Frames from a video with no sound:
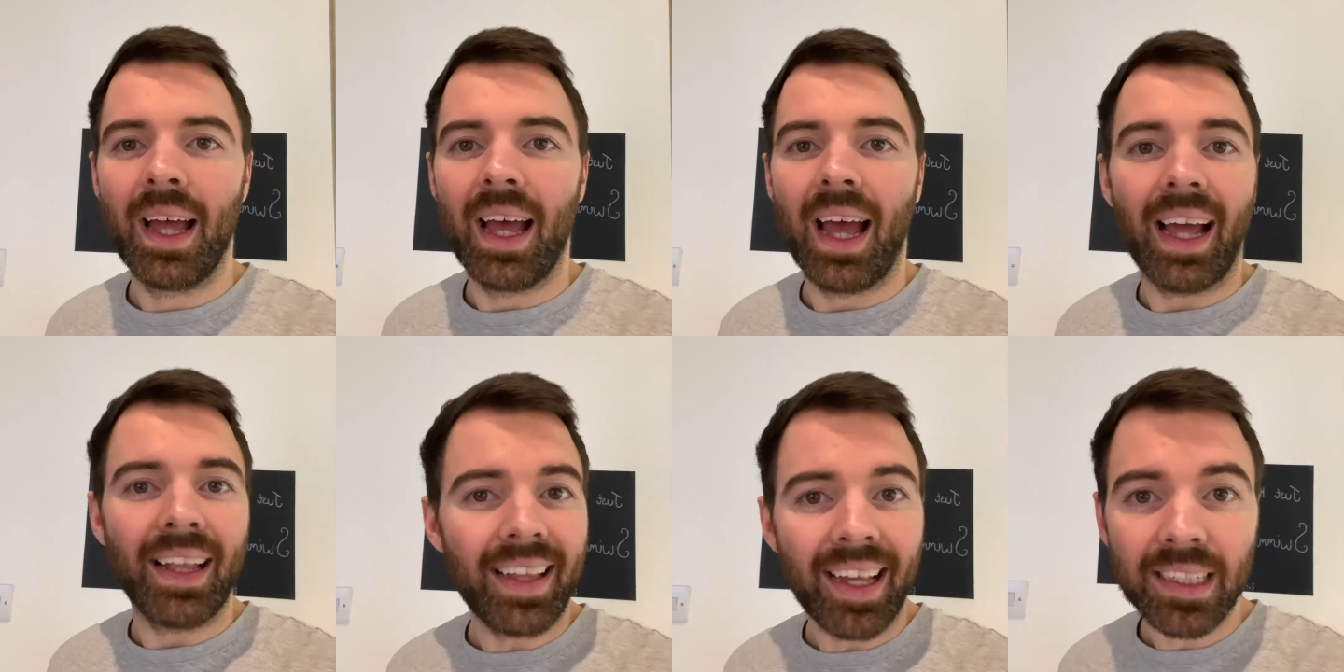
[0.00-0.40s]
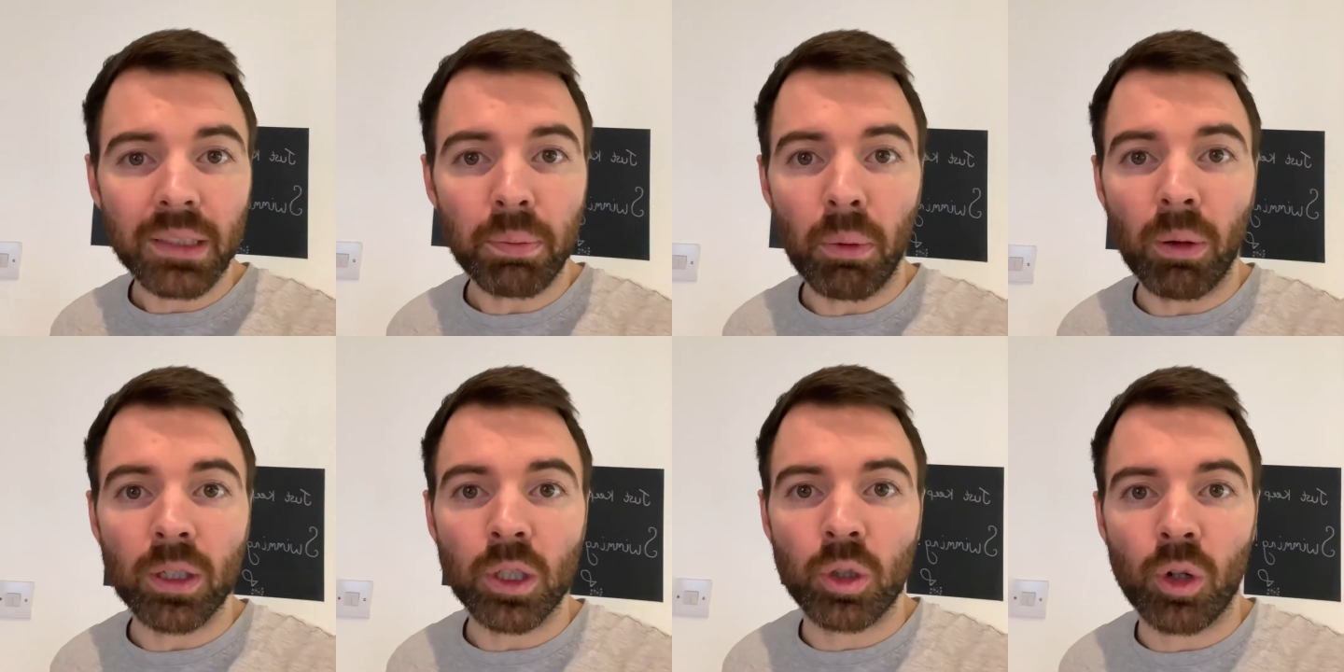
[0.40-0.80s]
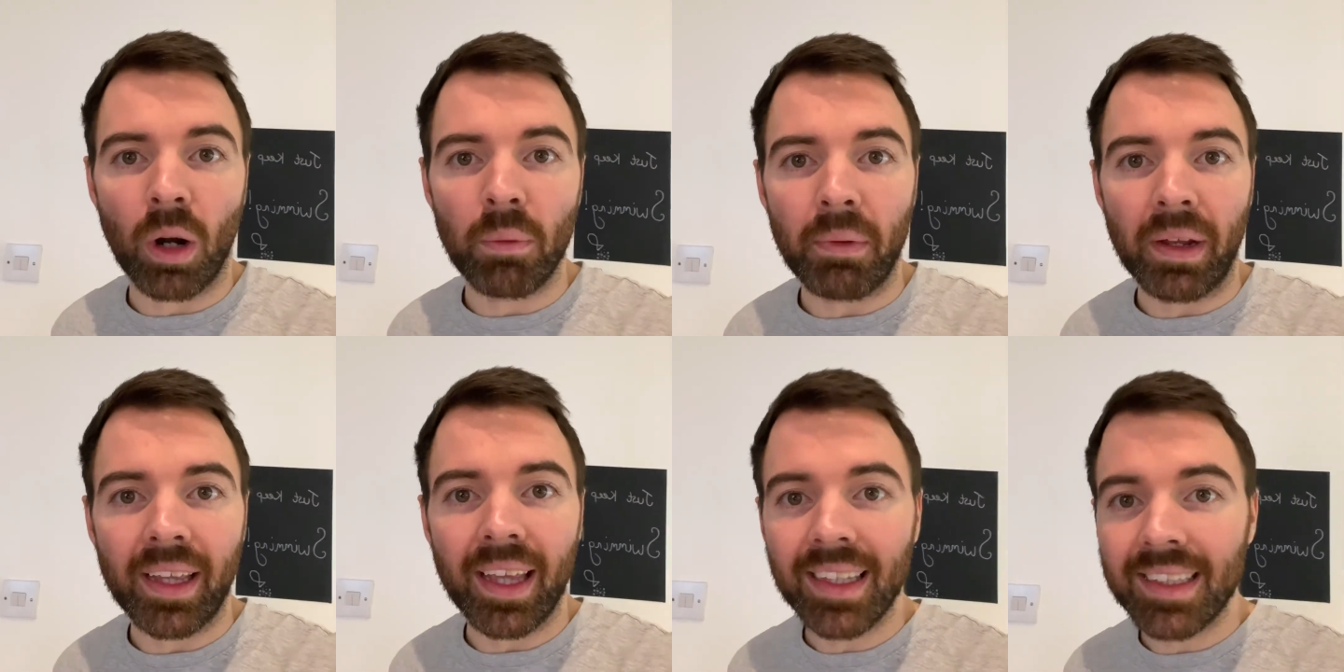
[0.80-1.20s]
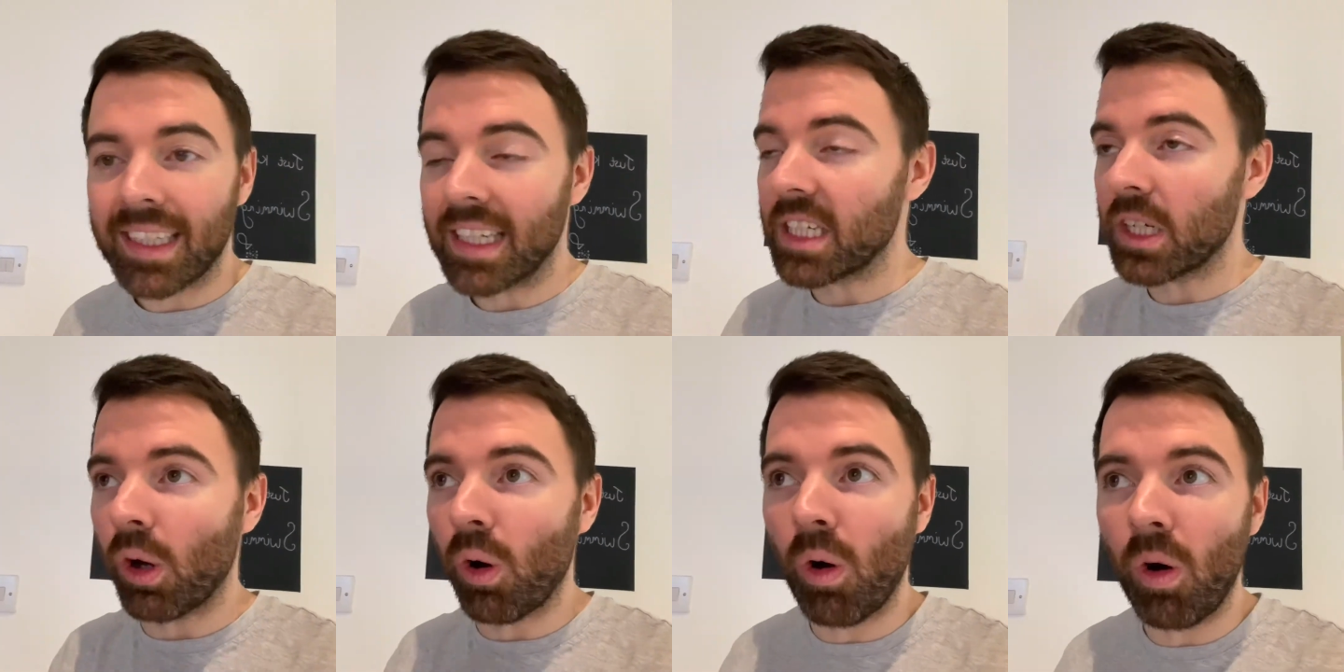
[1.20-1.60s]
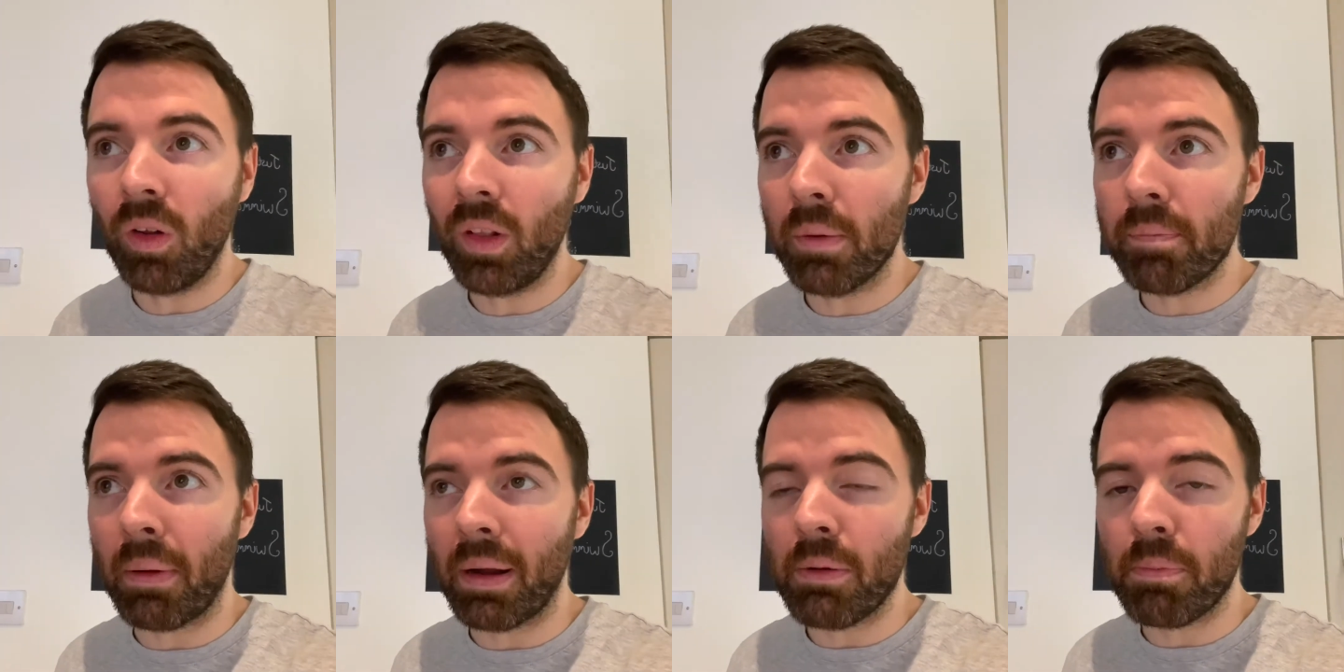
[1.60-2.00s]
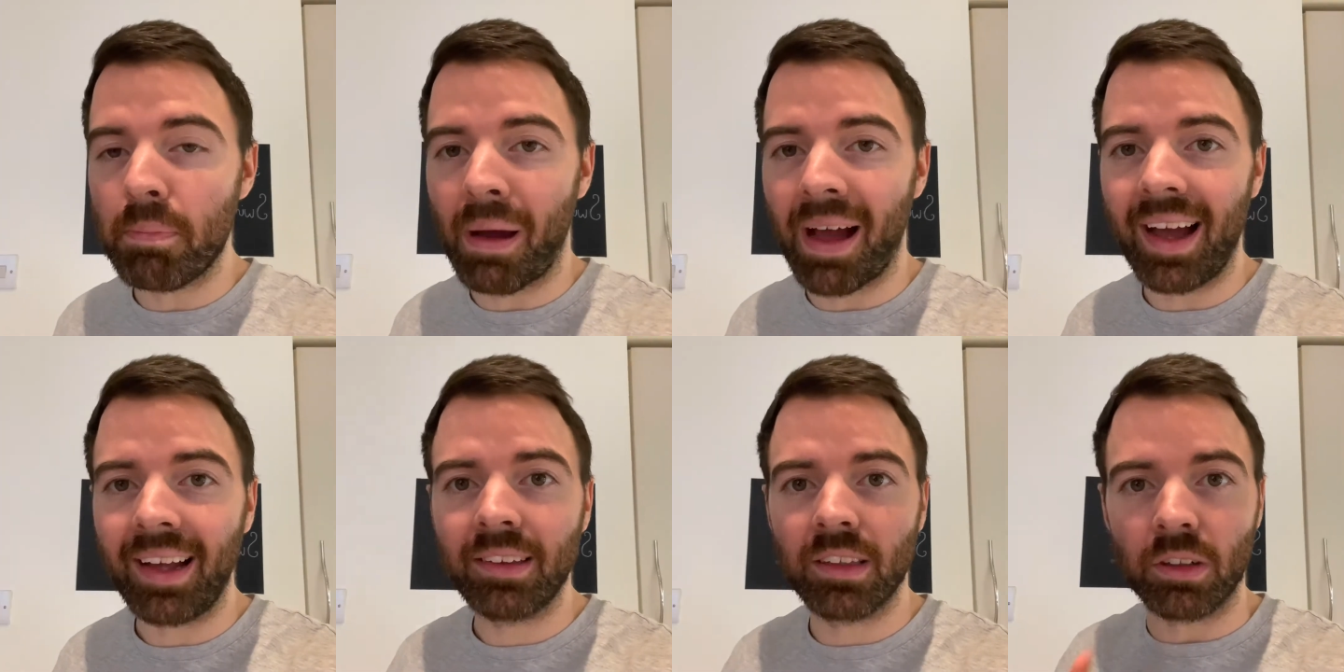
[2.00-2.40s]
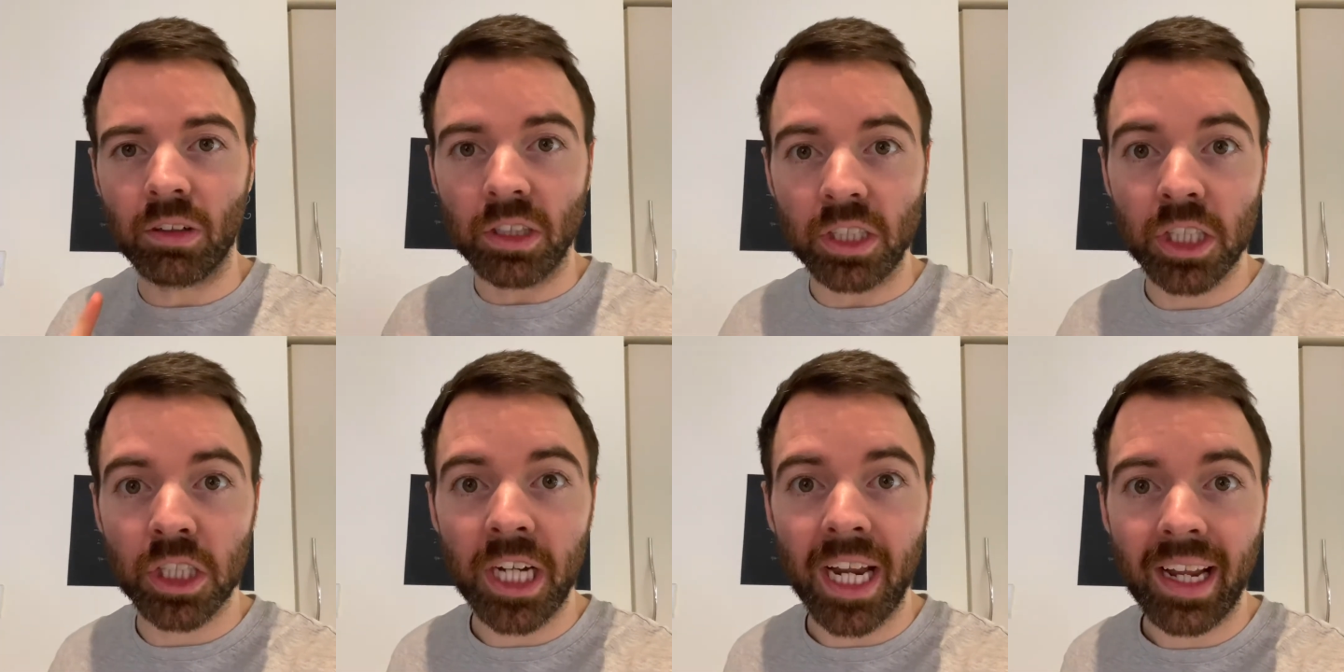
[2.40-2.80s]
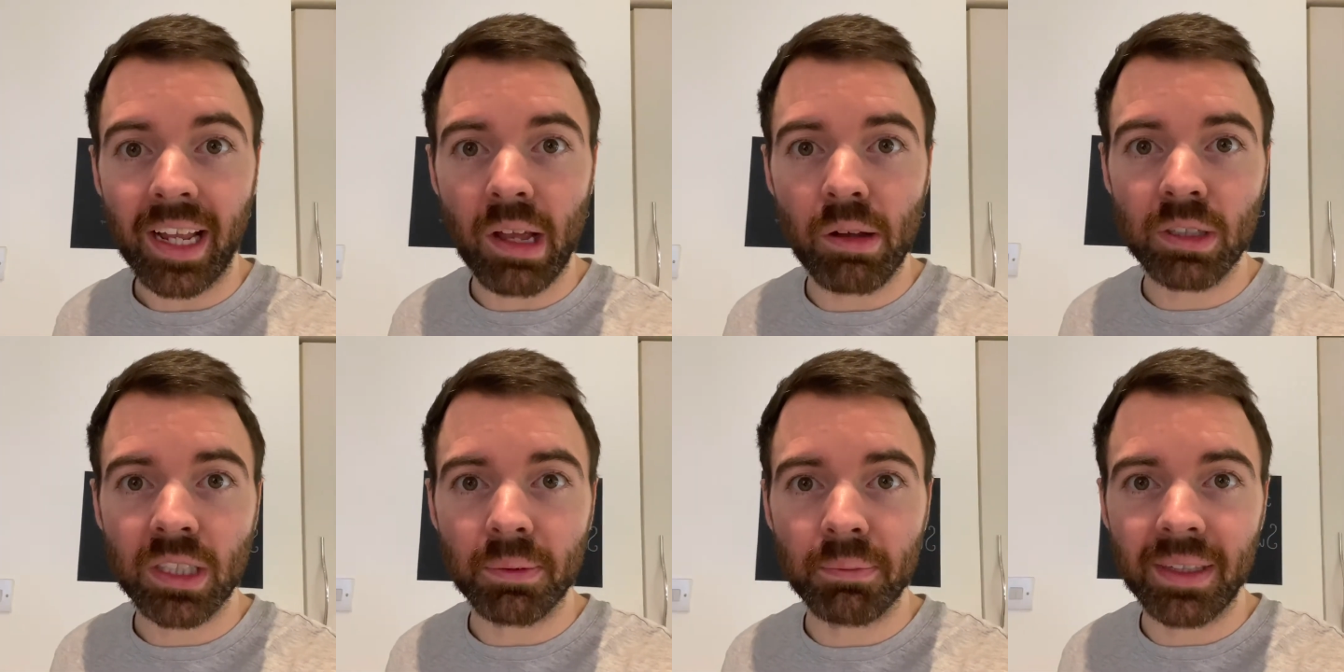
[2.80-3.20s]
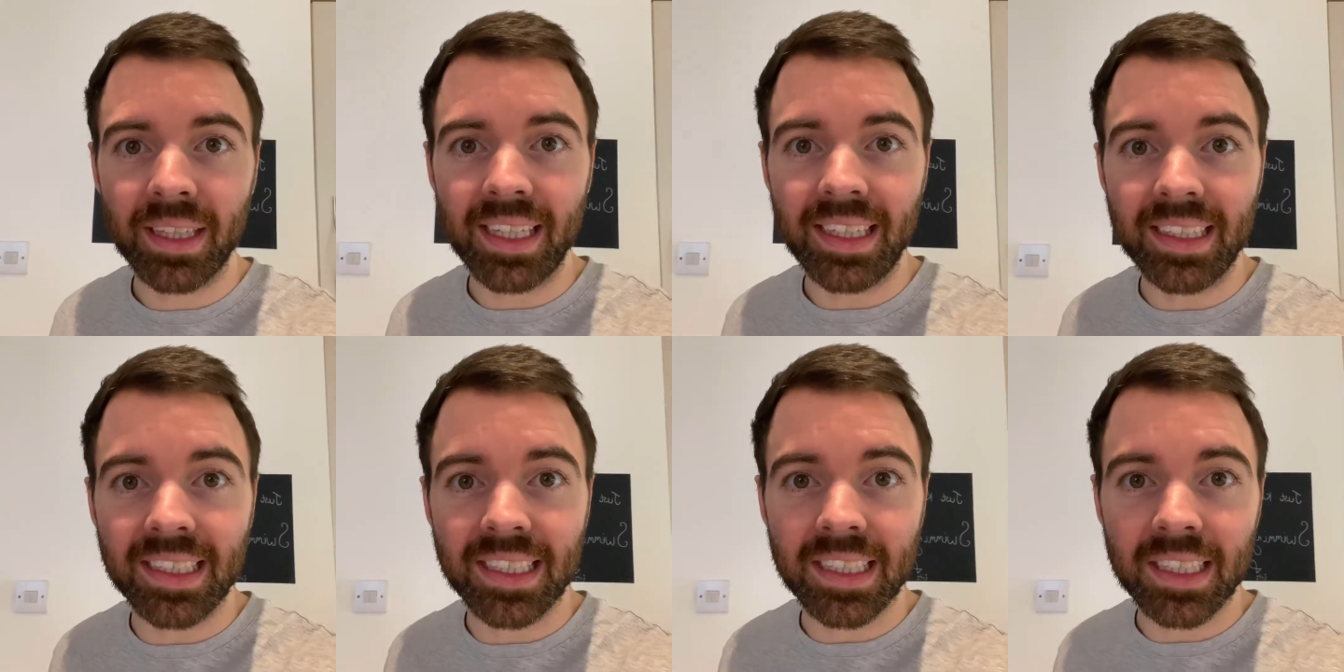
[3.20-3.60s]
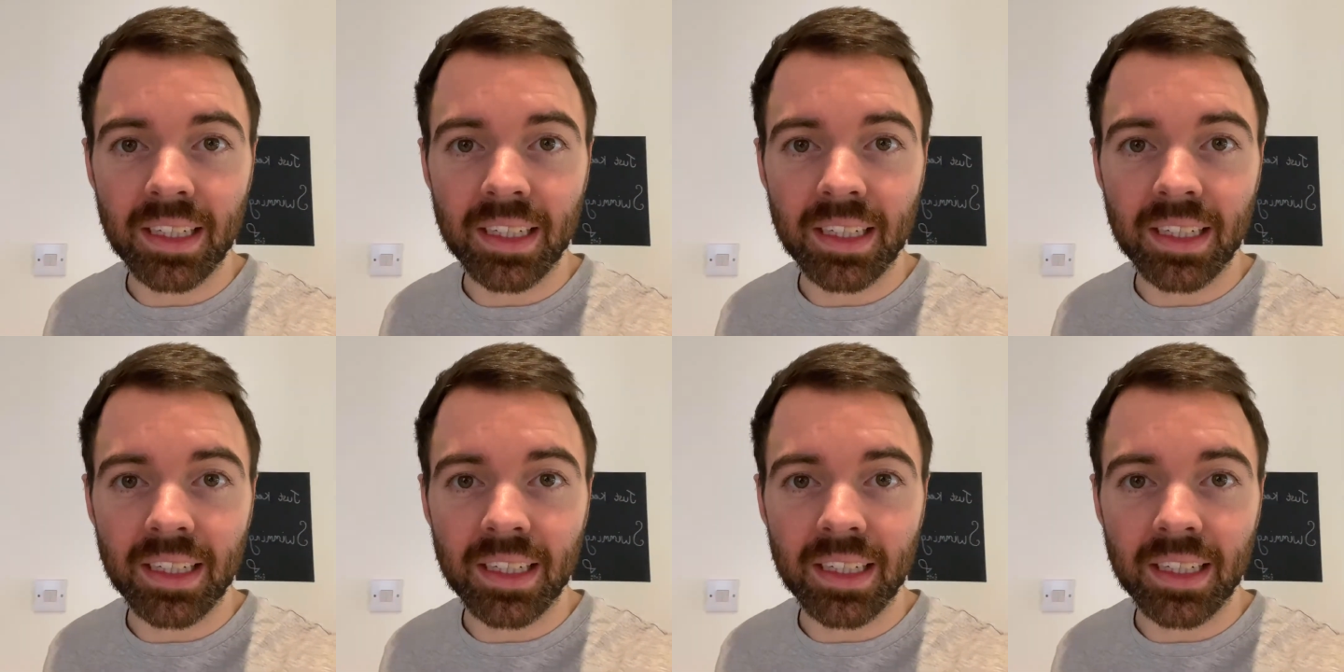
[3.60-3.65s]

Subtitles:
And that's what drumming is. It's all about patterns. Check out some of these.